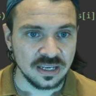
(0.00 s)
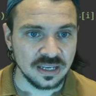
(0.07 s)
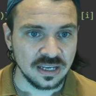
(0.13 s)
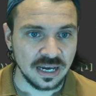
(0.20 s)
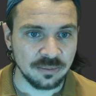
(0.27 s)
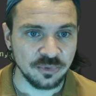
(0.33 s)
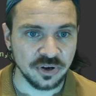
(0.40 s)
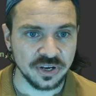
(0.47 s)

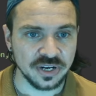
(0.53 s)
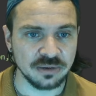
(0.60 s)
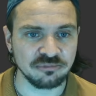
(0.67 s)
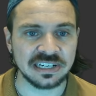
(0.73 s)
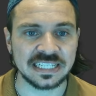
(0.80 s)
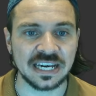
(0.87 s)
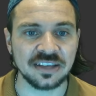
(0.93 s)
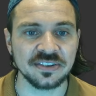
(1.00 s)
I'm not going to break
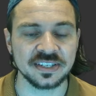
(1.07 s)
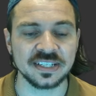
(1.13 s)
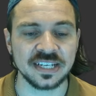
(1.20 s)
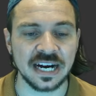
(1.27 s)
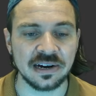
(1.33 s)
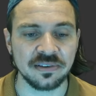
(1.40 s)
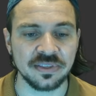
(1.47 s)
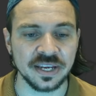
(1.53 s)
down this
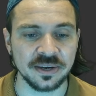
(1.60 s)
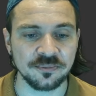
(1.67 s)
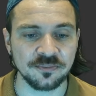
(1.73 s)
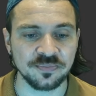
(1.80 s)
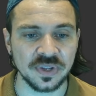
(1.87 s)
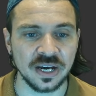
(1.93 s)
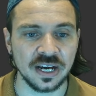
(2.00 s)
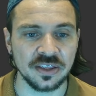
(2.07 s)
entire thing.
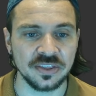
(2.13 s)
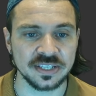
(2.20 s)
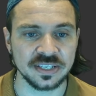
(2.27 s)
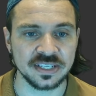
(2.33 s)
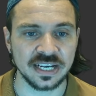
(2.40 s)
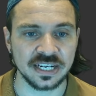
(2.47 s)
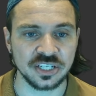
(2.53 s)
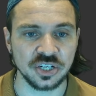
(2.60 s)
This is
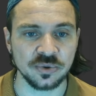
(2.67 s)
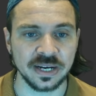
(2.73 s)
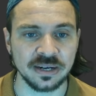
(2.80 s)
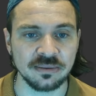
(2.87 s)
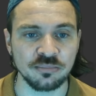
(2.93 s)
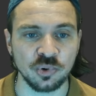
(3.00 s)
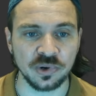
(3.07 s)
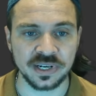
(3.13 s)
actually quite
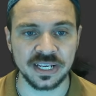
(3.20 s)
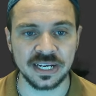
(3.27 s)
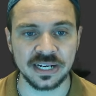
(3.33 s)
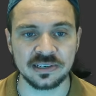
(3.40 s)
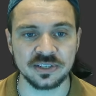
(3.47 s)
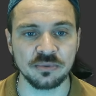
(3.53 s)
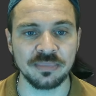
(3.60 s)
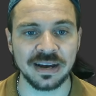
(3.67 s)
important here.
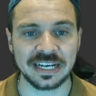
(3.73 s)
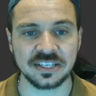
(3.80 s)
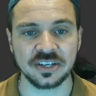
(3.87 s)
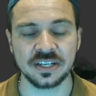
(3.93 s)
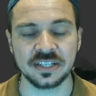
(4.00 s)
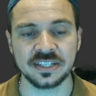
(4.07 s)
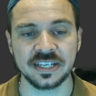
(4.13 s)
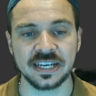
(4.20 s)
So max
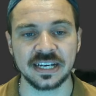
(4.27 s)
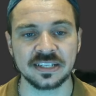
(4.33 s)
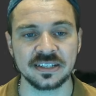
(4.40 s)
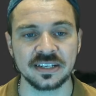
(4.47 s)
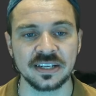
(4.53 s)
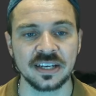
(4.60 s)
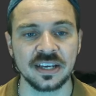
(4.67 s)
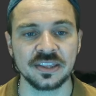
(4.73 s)
context,
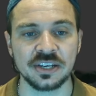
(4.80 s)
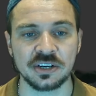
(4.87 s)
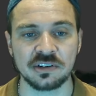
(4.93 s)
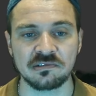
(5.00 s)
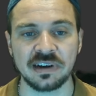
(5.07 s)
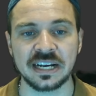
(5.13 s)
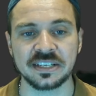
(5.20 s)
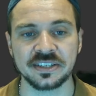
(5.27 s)
the
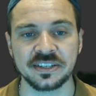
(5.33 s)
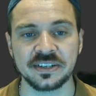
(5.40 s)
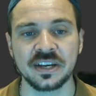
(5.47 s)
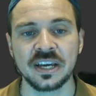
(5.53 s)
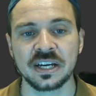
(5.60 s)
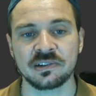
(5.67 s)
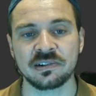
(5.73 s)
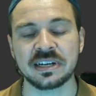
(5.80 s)
horizon.
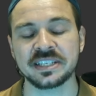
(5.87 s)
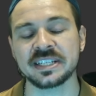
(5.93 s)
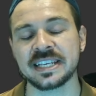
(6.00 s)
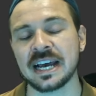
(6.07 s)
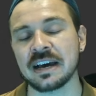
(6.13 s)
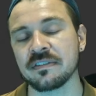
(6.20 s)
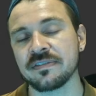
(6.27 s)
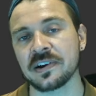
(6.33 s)
Horizon is
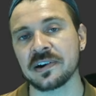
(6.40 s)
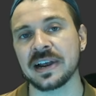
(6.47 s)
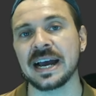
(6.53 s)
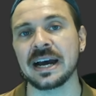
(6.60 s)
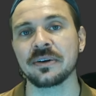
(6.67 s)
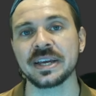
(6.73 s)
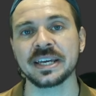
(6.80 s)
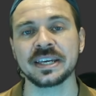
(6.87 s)
how far
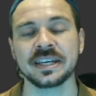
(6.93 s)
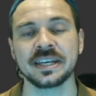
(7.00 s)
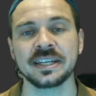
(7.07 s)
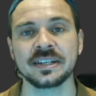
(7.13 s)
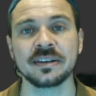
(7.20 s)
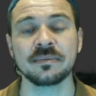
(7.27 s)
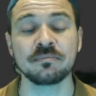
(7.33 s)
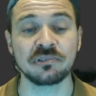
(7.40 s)
out it
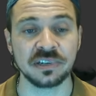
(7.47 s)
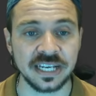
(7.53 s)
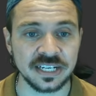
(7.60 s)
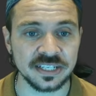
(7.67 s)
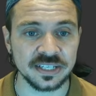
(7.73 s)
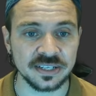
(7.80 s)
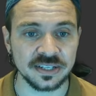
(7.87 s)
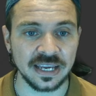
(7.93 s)
can
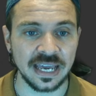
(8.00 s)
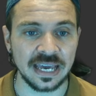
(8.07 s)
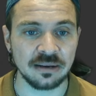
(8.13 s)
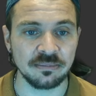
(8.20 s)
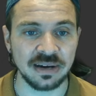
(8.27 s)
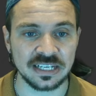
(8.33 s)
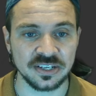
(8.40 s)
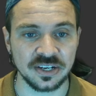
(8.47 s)
predict, and
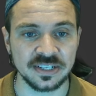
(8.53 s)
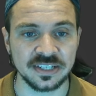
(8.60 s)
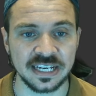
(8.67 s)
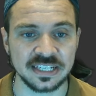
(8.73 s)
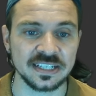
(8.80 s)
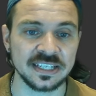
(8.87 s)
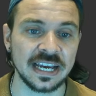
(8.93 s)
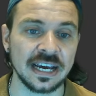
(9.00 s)
max context
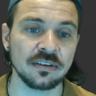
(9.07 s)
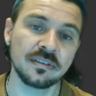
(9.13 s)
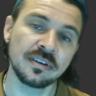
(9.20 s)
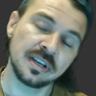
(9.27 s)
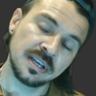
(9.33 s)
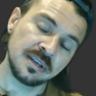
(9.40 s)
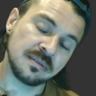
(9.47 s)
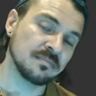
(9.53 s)
is how
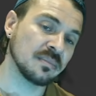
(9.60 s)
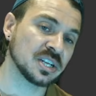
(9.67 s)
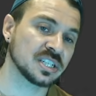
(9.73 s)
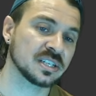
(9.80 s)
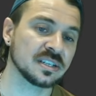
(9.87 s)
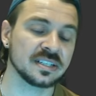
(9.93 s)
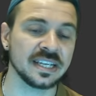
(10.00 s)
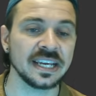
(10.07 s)

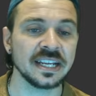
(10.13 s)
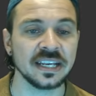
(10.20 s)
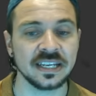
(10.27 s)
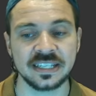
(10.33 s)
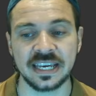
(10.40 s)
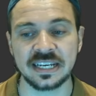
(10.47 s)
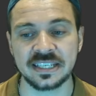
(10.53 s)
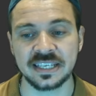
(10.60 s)
much data it
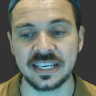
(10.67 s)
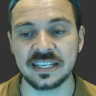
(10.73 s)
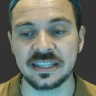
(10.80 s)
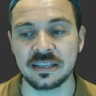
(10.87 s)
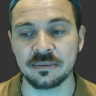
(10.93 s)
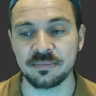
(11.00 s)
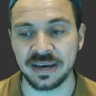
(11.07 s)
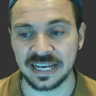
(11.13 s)
takes in
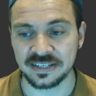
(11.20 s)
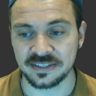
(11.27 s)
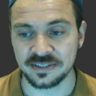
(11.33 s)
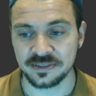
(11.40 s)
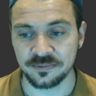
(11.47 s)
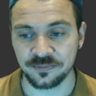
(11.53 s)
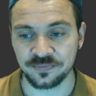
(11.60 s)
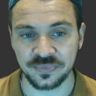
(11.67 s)
the past.
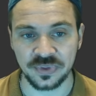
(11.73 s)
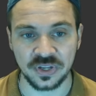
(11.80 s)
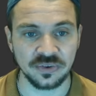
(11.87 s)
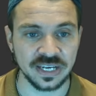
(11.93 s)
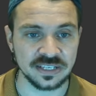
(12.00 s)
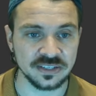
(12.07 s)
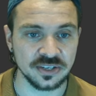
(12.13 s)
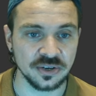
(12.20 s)

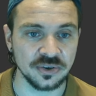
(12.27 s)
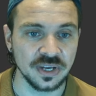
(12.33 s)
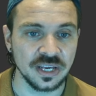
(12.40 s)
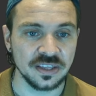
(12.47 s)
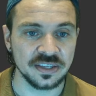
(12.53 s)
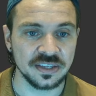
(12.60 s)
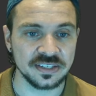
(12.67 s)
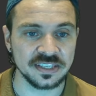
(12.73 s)
Okay, so
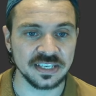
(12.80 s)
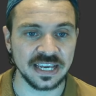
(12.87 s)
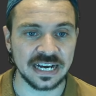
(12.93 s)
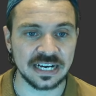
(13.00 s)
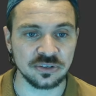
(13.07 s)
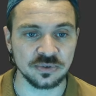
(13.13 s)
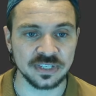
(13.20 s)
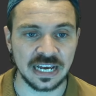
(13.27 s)
this is the
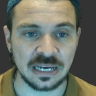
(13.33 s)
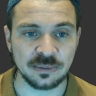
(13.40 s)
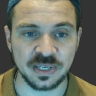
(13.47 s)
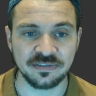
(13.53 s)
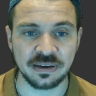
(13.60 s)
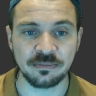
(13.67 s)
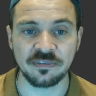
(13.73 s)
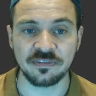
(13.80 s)
actual
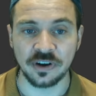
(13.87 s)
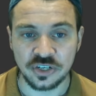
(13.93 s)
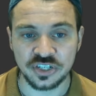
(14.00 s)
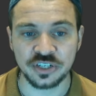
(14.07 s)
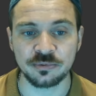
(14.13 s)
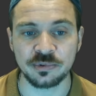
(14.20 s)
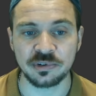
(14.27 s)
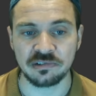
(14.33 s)
TimesFM
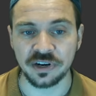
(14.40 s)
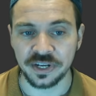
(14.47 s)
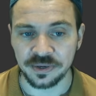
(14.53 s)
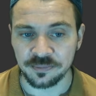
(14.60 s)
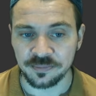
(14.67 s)
function we're running.